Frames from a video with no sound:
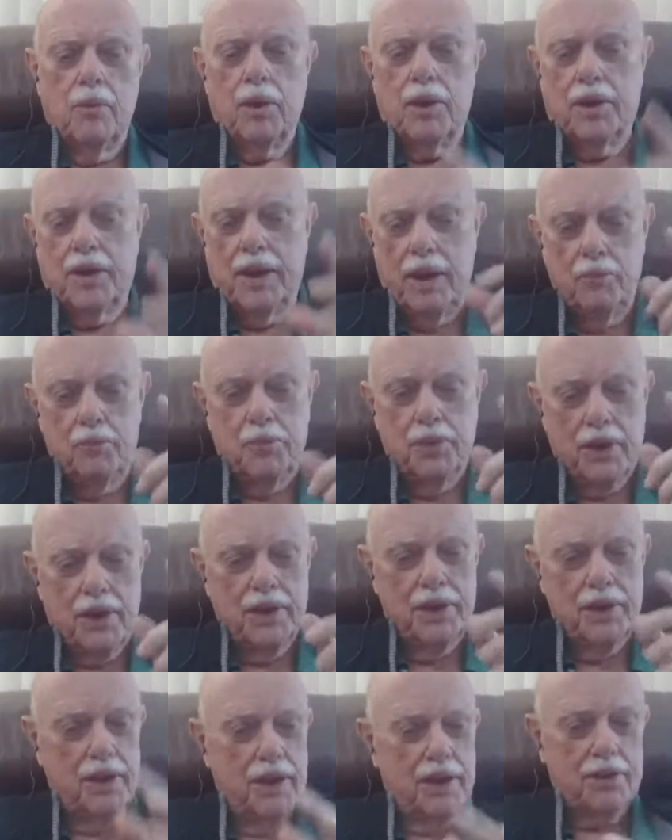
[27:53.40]
remember, keep the
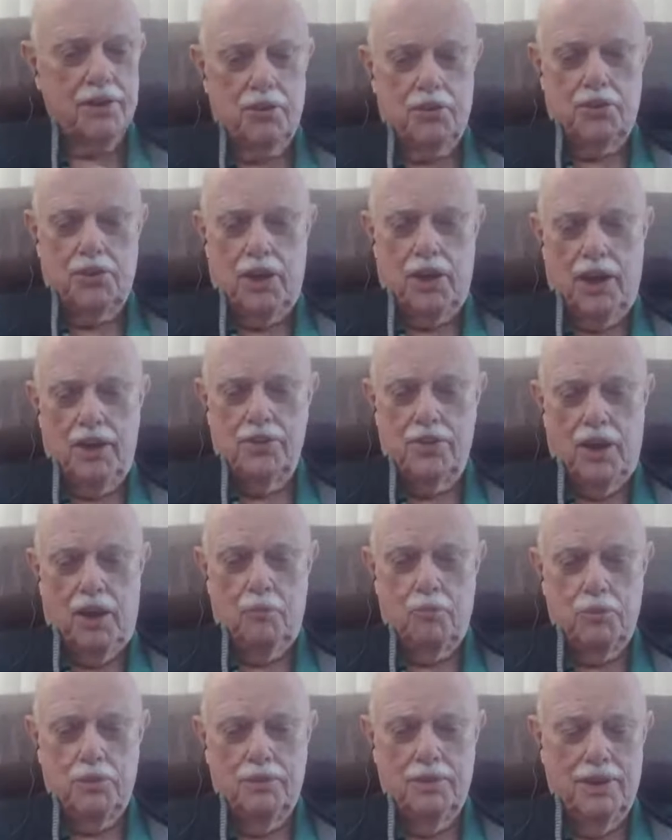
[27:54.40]
conductor size
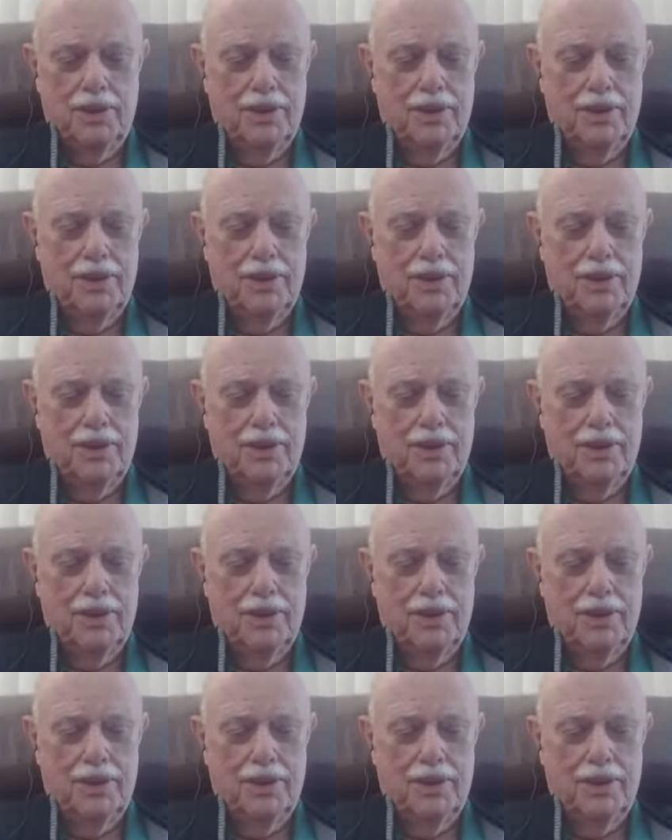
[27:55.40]
up.